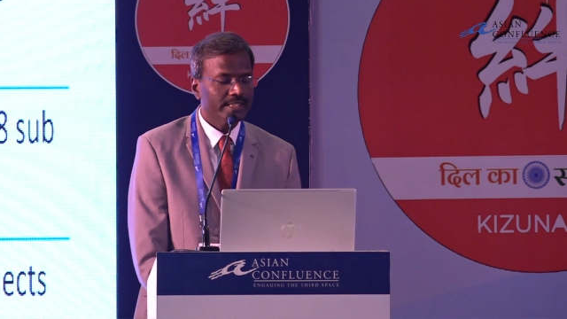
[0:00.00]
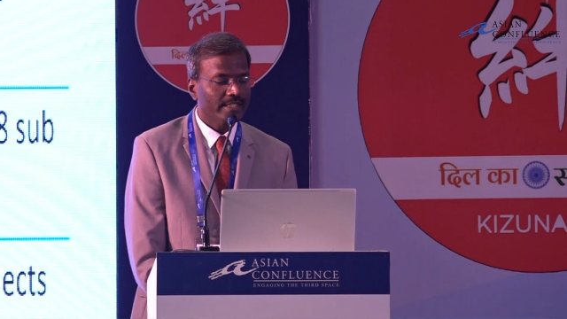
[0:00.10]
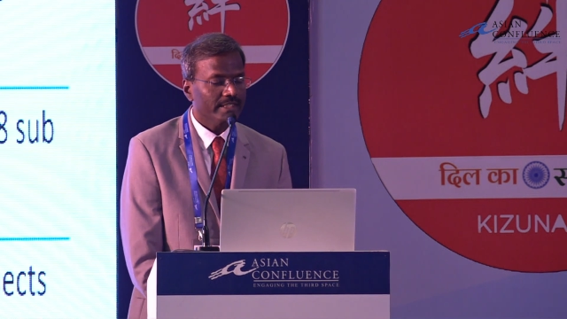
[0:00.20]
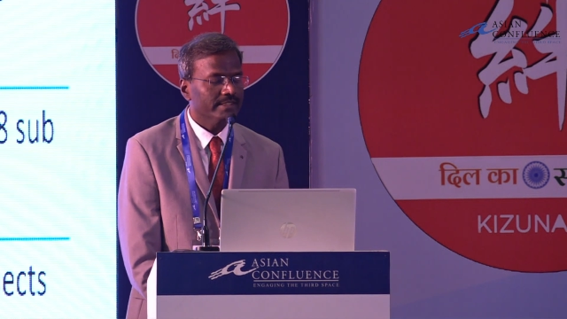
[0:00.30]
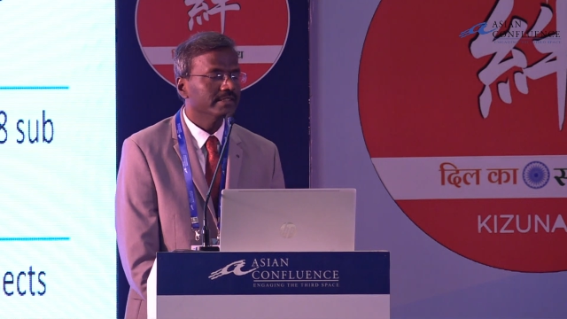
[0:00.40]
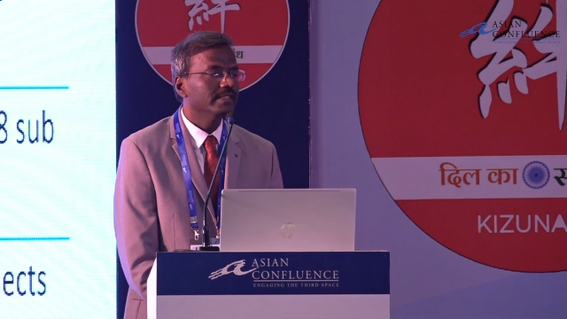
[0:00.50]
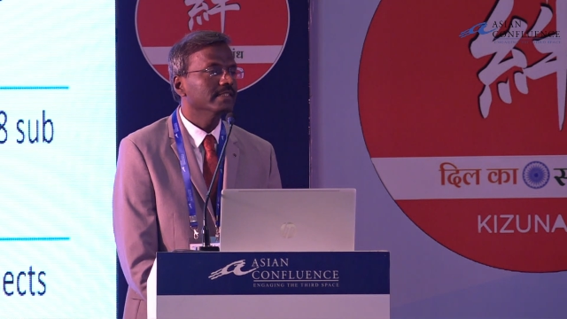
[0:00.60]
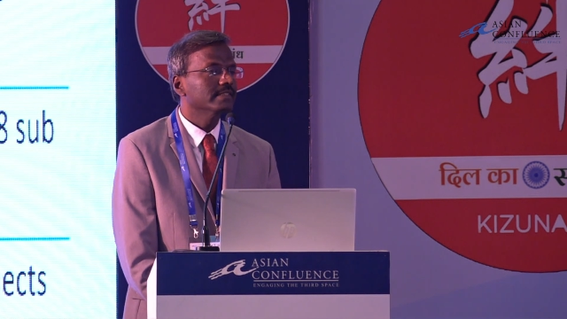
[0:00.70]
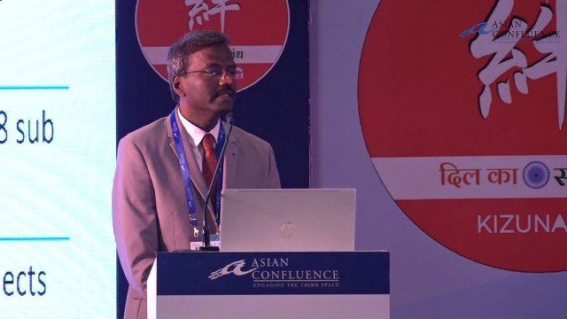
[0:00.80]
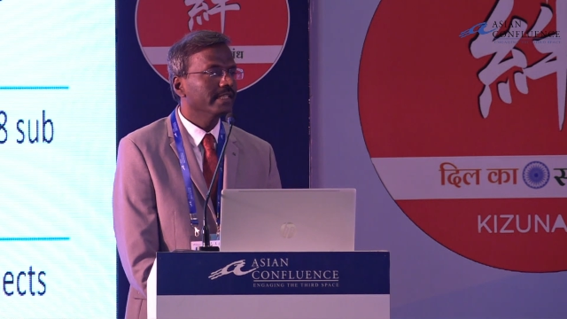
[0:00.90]
connects the
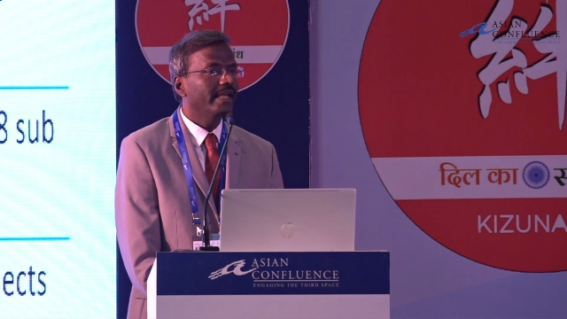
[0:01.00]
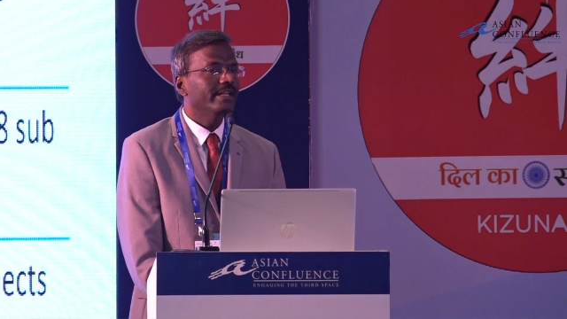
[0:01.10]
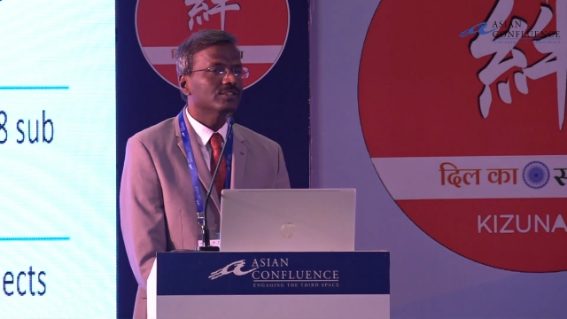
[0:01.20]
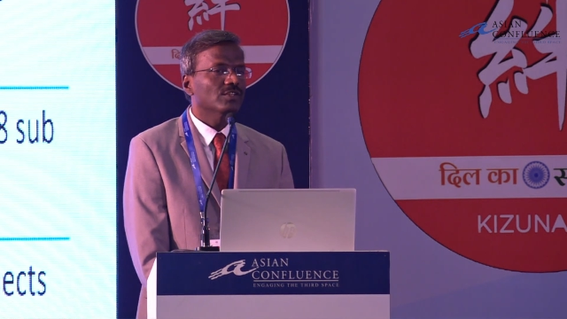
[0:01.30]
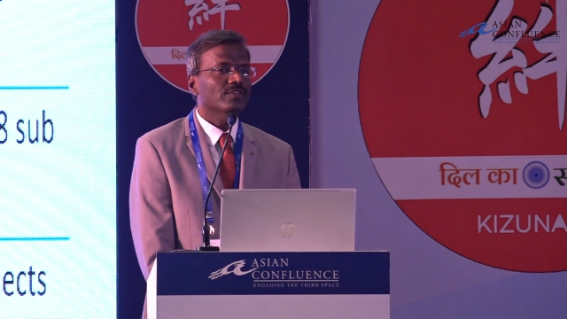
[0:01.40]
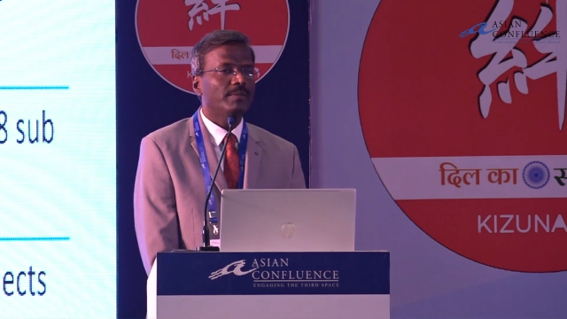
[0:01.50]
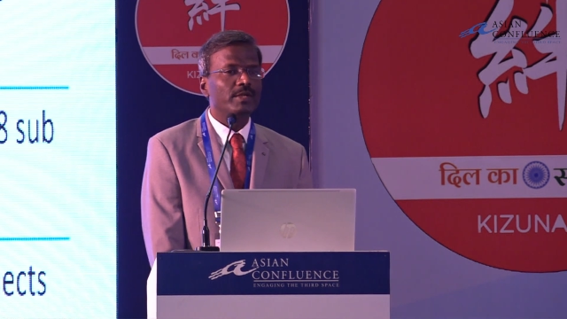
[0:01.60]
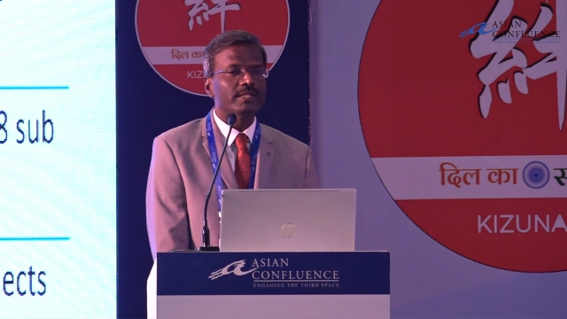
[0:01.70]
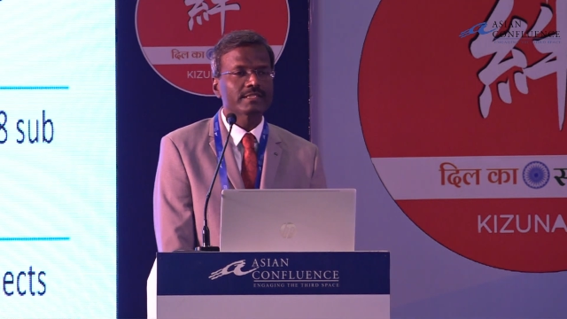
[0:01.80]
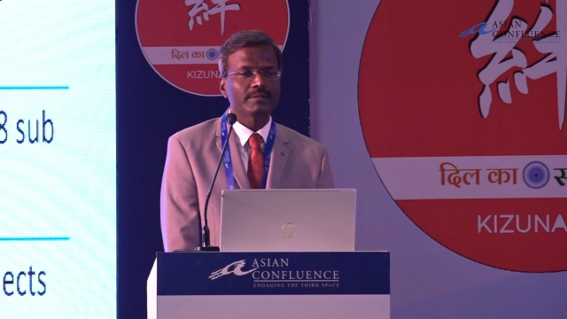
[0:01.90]
sea lines of
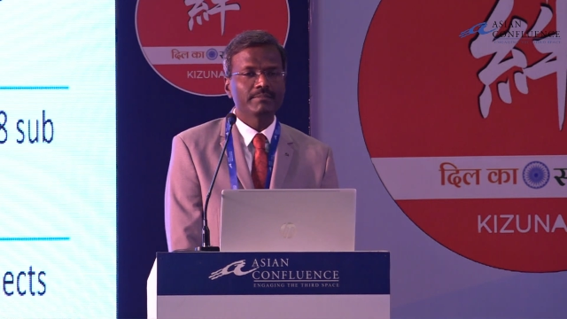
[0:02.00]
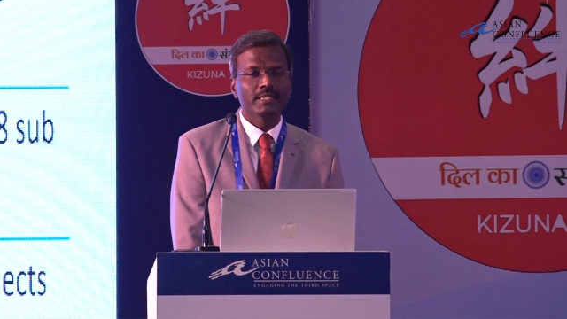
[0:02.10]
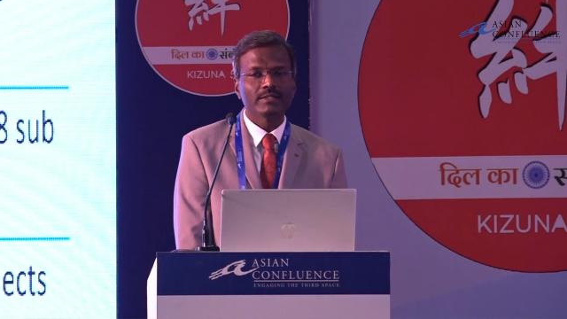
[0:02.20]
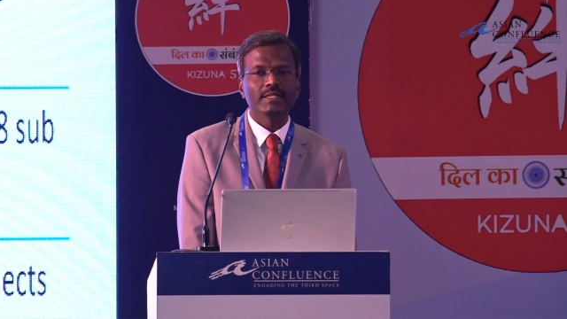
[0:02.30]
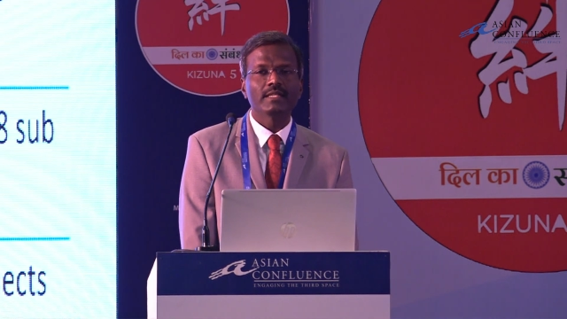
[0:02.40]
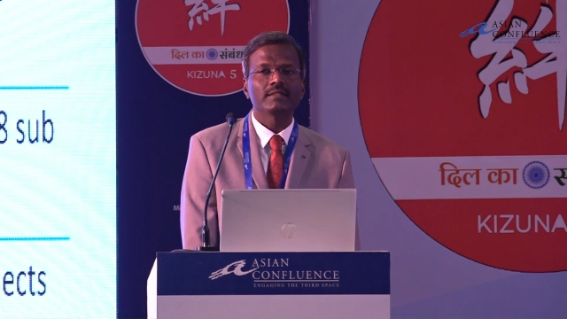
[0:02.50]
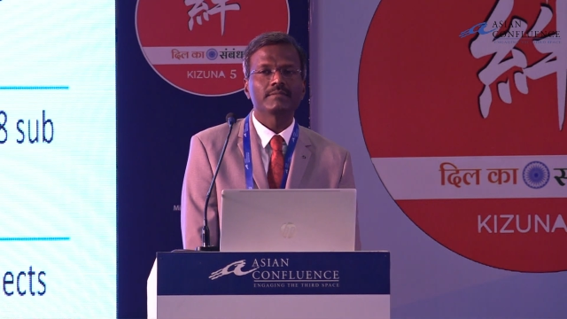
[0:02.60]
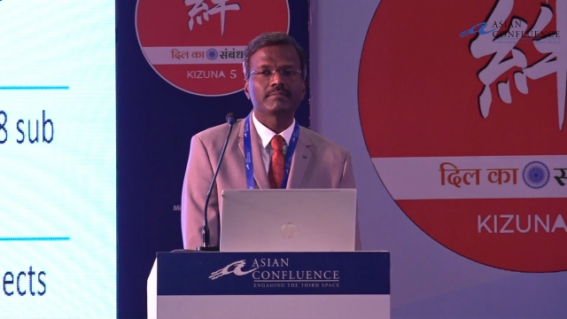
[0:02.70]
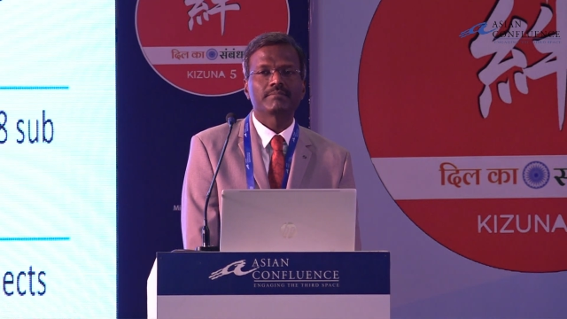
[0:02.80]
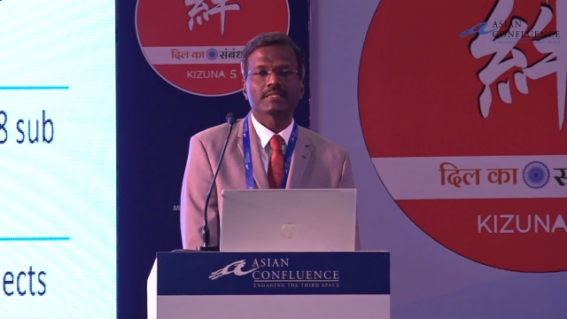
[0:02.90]
communication between
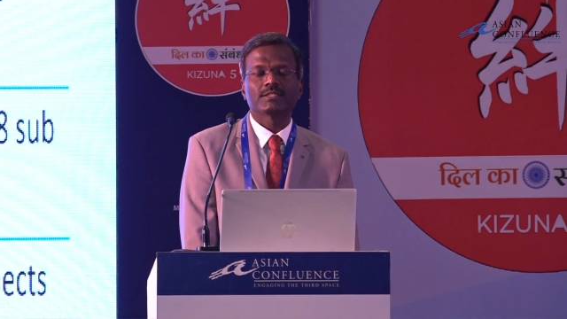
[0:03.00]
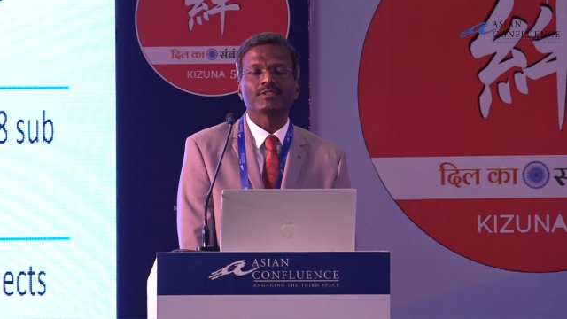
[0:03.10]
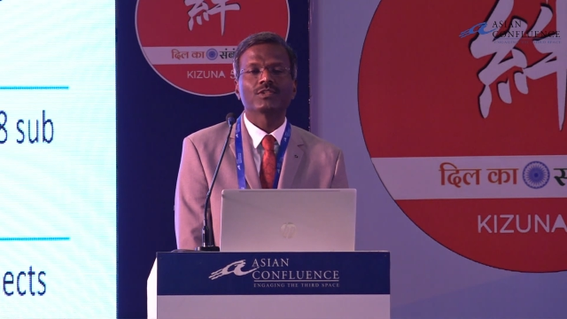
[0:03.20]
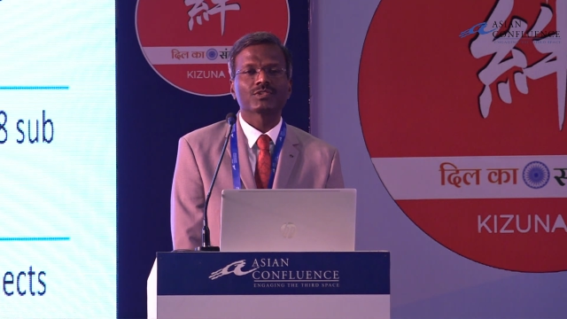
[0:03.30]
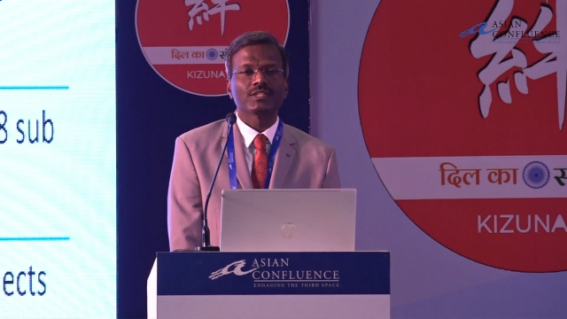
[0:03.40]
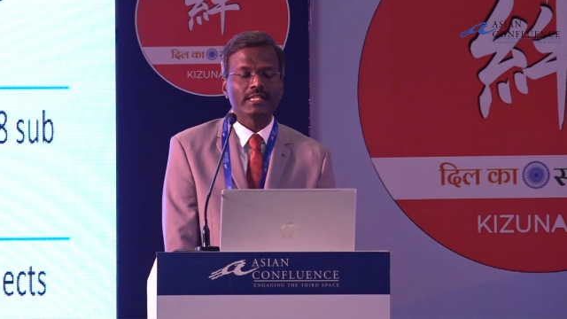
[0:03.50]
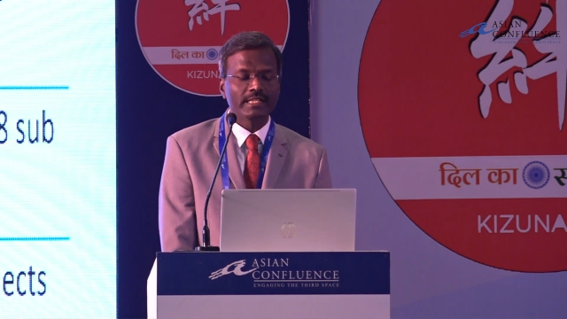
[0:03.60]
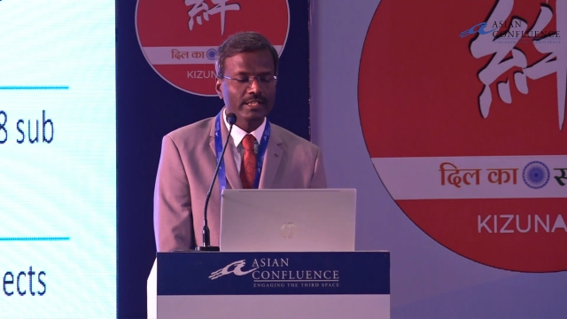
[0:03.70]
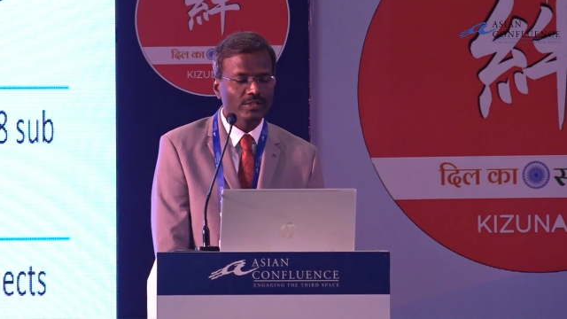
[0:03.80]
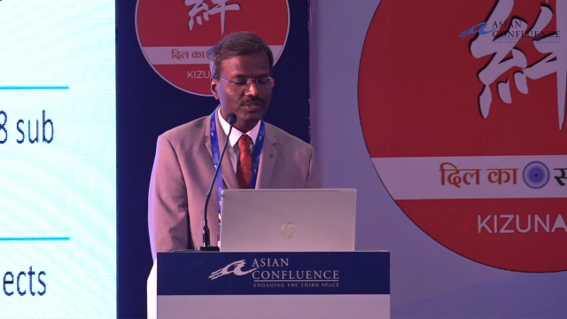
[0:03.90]
Pacific Ocean and
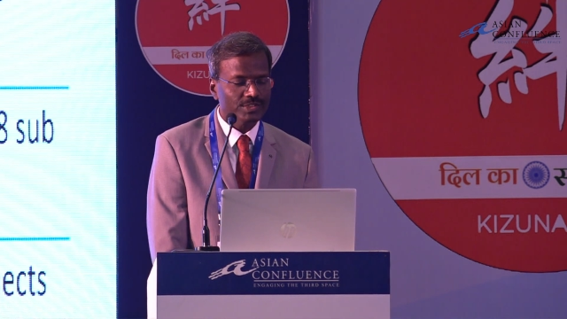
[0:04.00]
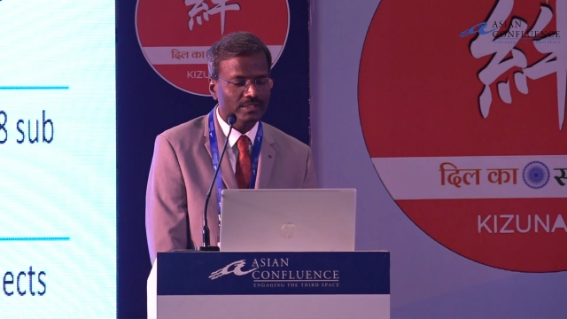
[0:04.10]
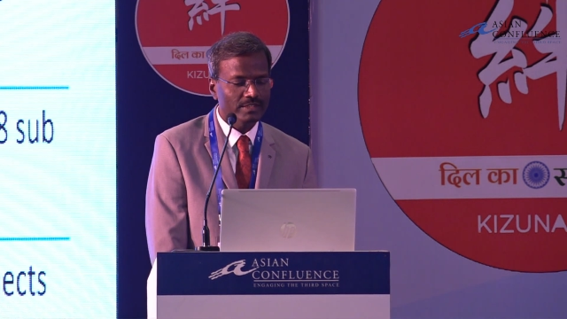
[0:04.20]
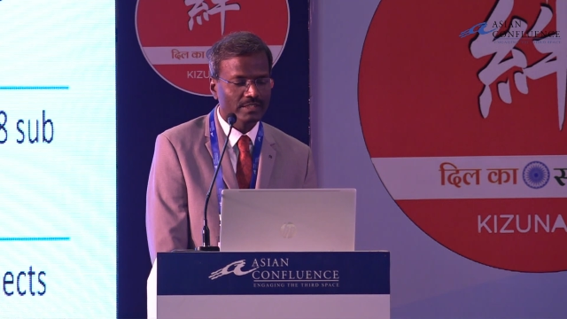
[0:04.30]
Indian Ocean.